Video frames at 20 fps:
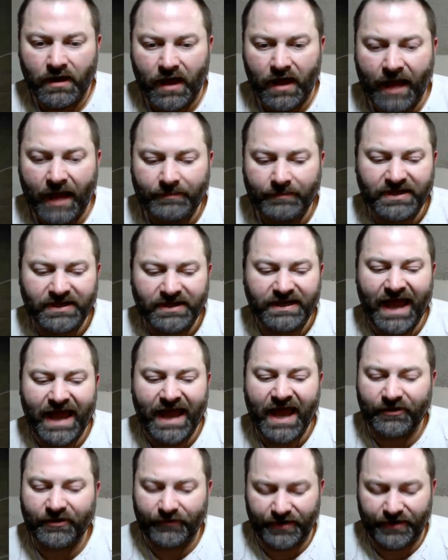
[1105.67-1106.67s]
I'm getting
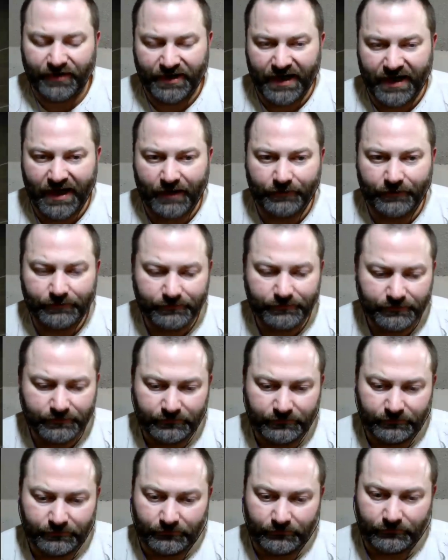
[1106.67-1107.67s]
angry now.
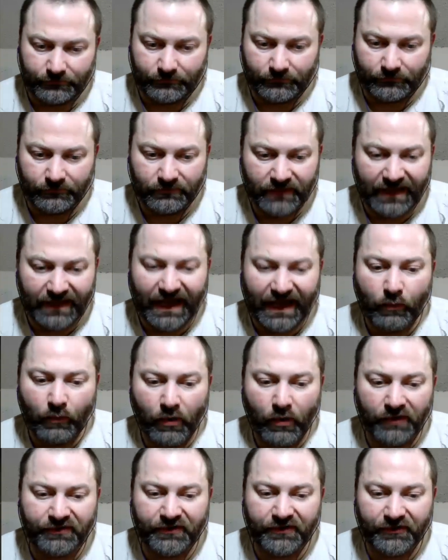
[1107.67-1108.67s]
Like, I
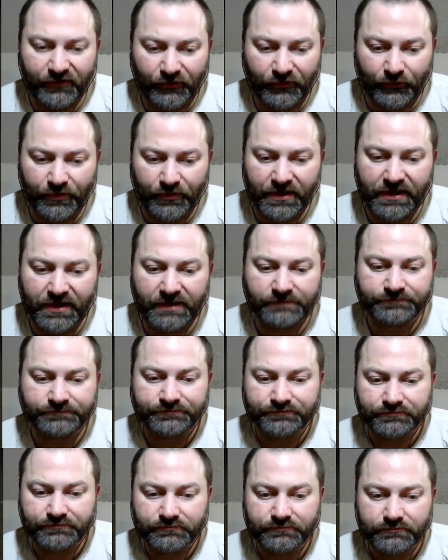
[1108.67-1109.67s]
want these three
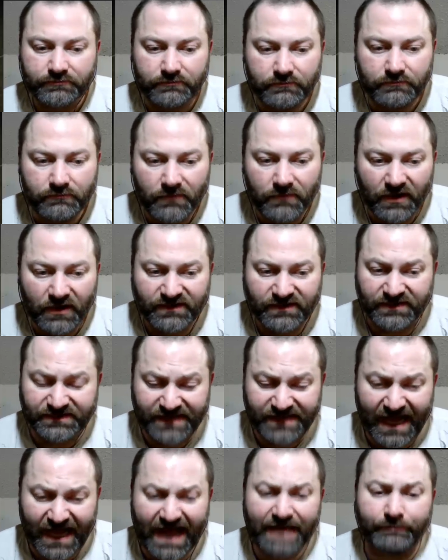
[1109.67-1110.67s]
to
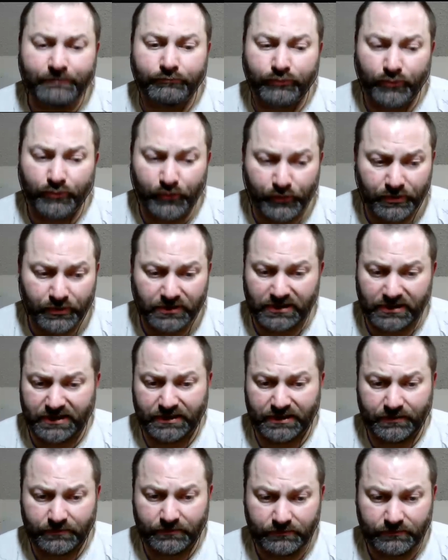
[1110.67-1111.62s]
die brutally.